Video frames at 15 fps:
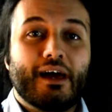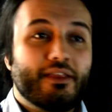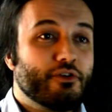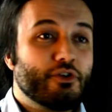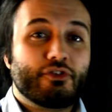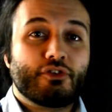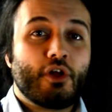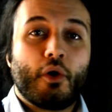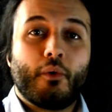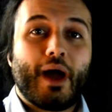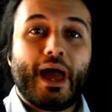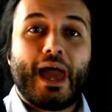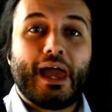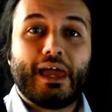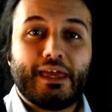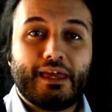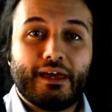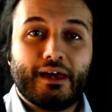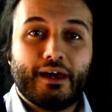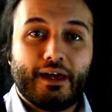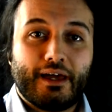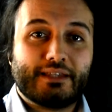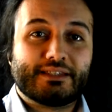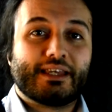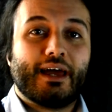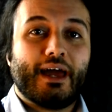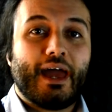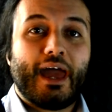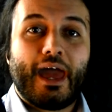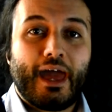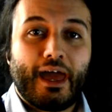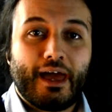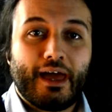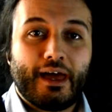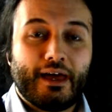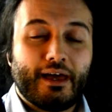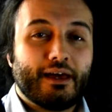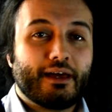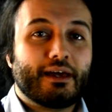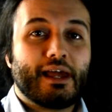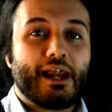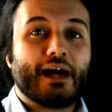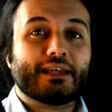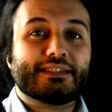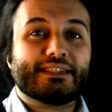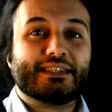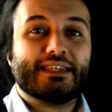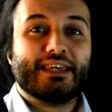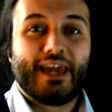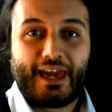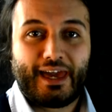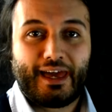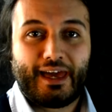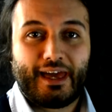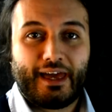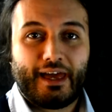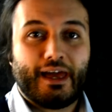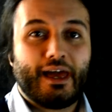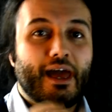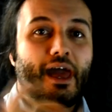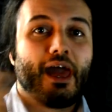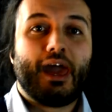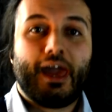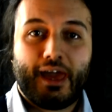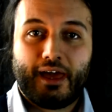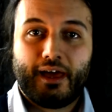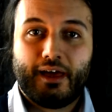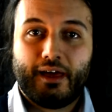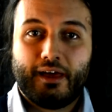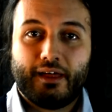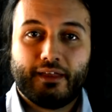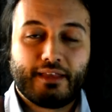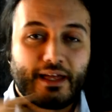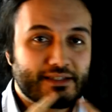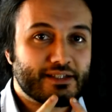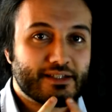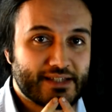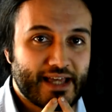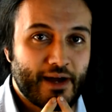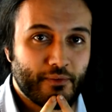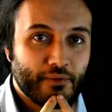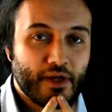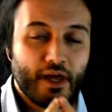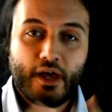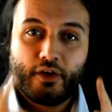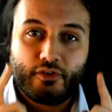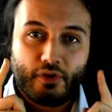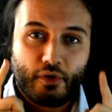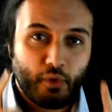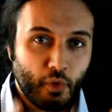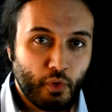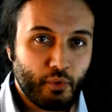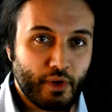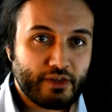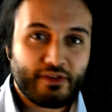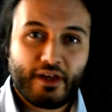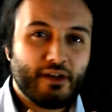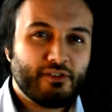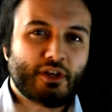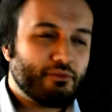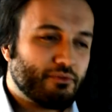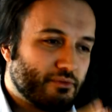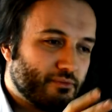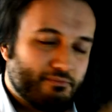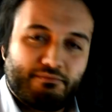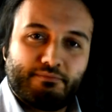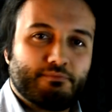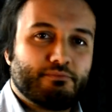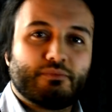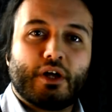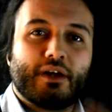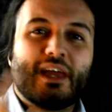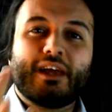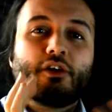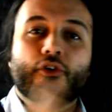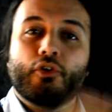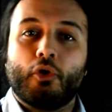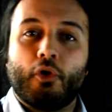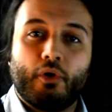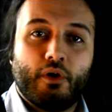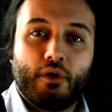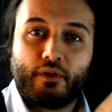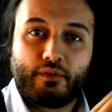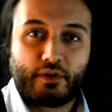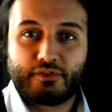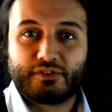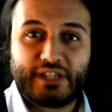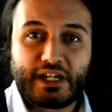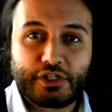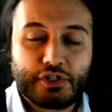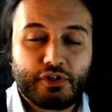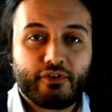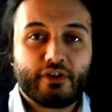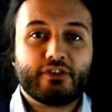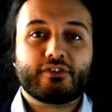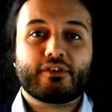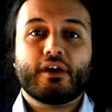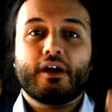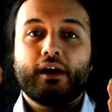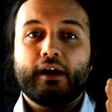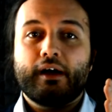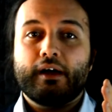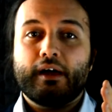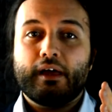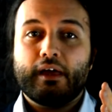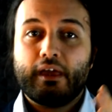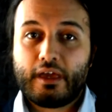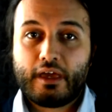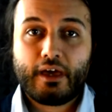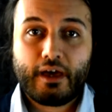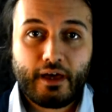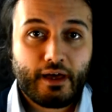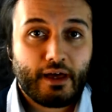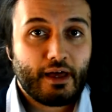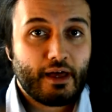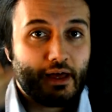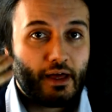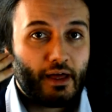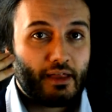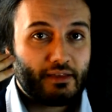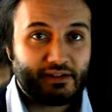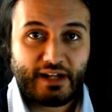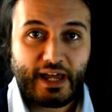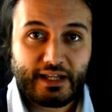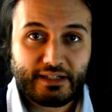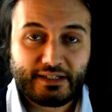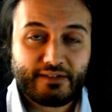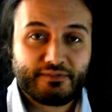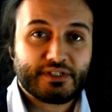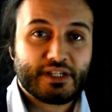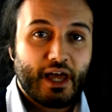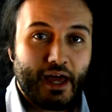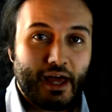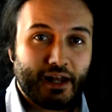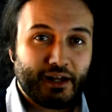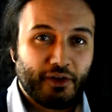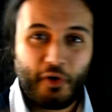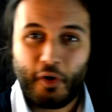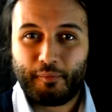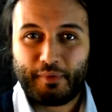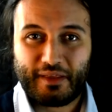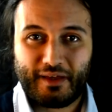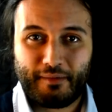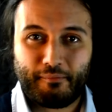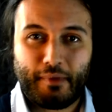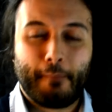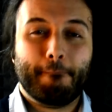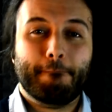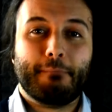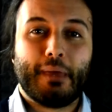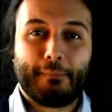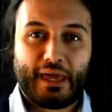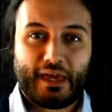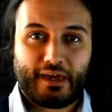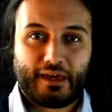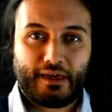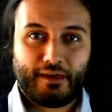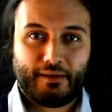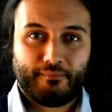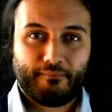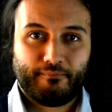There is no a, it's e. Grazie, e. That's the sound. So always don't, don't ignore those dictionaries. Hear the natives and copy them. Mimic.